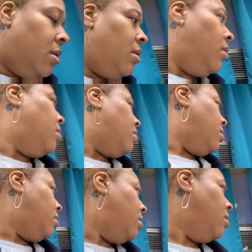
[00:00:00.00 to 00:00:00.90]
yeah,
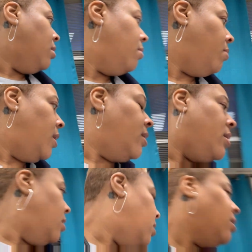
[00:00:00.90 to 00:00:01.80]
but
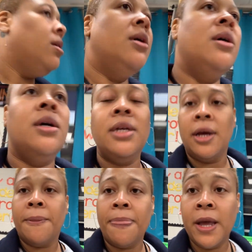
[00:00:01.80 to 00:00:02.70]
yeah,
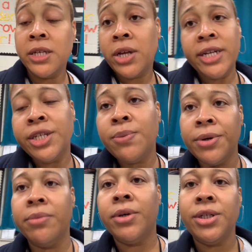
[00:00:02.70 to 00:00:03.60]
so I just
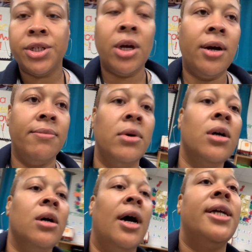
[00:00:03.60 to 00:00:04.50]
pretty much
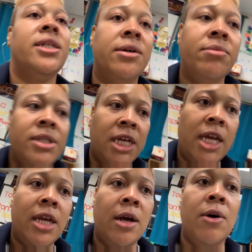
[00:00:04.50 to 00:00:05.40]
I tell them to
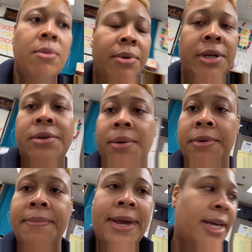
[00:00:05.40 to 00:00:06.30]
take it home, put it in their
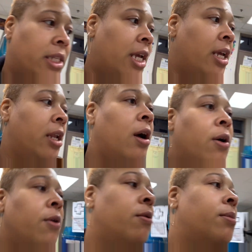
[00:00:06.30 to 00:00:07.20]
book bag, take it
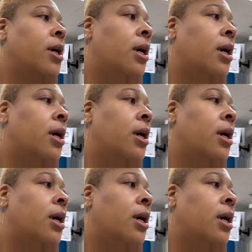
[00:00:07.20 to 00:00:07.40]
home,